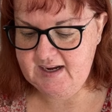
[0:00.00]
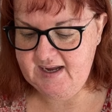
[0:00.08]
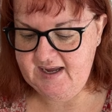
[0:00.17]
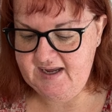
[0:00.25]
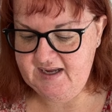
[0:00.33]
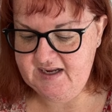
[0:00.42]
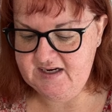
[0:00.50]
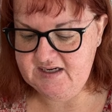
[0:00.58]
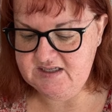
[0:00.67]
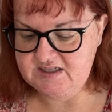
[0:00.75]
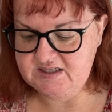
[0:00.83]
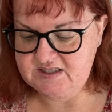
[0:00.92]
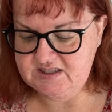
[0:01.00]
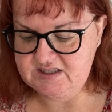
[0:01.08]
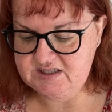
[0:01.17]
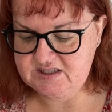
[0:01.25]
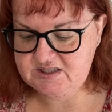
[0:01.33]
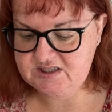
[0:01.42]

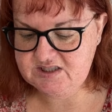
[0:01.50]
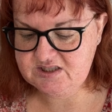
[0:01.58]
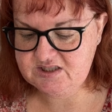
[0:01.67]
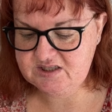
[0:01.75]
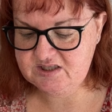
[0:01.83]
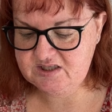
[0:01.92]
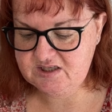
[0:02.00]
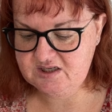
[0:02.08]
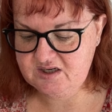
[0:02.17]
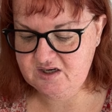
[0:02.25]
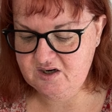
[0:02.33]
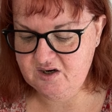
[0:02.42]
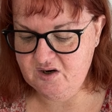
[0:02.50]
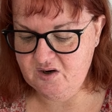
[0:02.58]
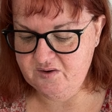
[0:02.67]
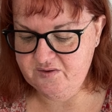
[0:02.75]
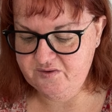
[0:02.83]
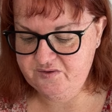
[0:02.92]
And
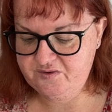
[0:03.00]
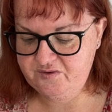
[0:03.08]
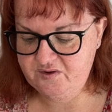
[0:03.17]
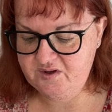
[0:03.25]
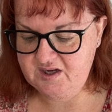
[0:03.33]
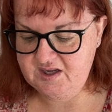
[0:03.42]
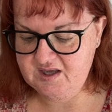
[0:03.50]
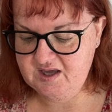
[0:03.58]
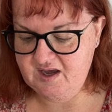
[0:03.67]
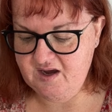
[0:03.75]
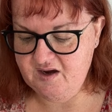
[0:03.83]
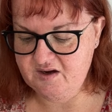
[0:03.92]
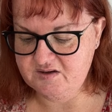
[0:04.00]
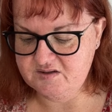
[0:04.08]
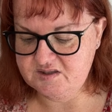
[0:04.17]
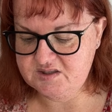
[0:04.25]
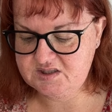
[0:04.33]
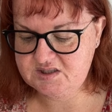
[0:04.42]
on 30
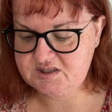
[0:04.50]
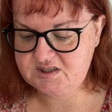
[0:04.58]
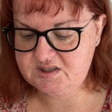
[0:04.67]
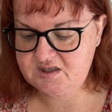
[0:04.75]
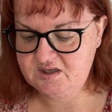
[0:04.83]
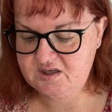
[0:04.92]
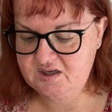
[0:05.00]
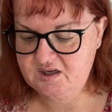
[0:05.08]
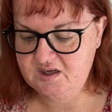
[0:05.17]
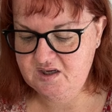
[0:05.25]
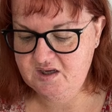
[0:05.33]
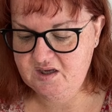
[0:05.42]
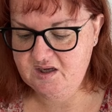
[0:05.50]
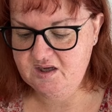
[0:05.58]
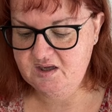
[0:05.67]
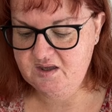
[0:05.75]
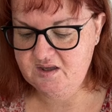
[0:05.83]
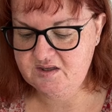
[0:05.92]
count,
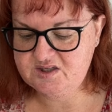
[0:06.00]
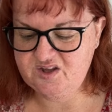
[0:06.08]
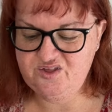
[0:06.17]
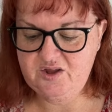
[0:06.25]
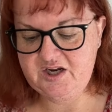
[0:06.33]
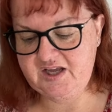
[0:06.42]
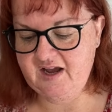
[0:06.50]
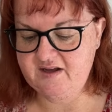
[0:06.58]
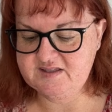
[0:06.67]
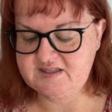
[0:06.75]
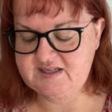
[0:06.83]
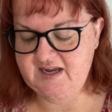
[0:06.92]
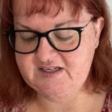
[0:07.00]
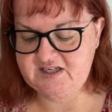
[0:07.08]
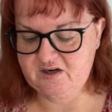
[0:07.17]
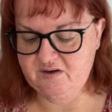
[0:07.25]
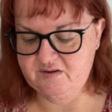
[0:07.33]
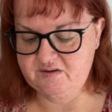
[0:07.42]
so 30 counts, let's say I
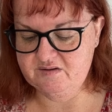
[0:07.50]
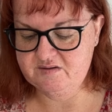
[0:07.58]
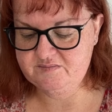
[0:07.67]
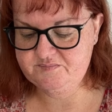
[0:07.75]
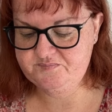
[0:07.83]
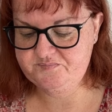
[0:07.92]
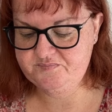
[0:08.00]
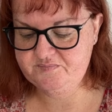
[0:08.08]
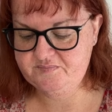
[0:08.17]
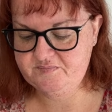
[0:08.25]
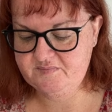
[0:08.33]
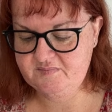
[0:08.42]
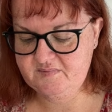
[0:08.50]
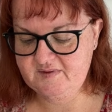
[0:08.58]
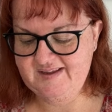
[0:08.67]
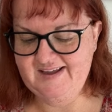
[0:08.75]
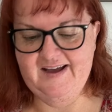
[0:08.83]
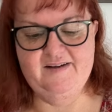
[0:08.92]
did on,
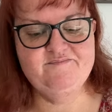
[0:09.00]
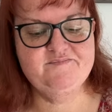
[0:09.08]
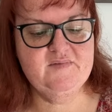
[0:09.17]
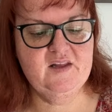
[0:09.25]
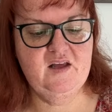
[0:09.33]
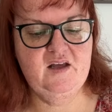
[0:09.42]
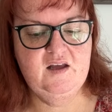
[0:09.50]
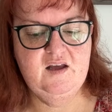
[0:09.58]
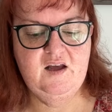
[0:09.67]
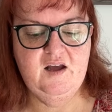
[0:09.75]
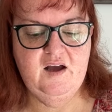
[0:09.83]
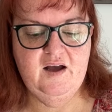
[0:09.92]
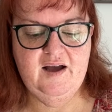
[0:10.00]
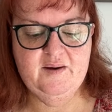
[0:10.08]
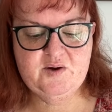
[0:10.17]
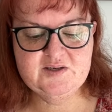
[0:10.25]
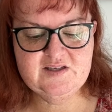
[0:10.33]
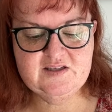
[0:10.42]
yeah.
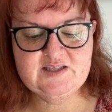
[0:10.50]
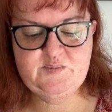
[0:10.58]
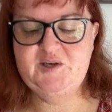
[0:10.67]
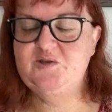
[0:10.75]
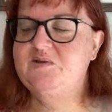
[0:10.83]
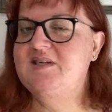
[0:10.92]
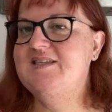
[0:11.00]
Because of the specialty